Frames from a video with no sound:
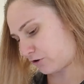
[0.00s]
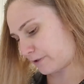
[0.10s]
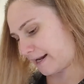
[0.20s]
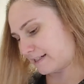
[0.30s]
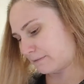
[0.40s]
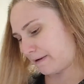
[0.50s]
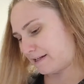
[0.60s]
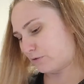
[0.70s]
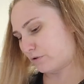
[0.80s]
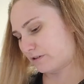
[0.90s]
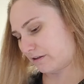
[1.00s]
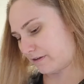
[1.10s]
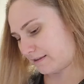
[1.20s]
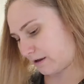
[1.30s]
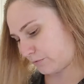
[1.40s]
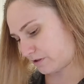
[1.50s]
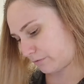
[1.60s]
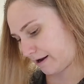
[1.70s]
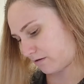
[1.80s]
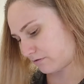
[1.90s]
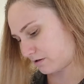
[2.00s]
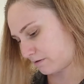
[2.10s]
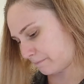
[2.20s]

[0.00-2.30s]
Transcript: CreateSpace was the thing that was around,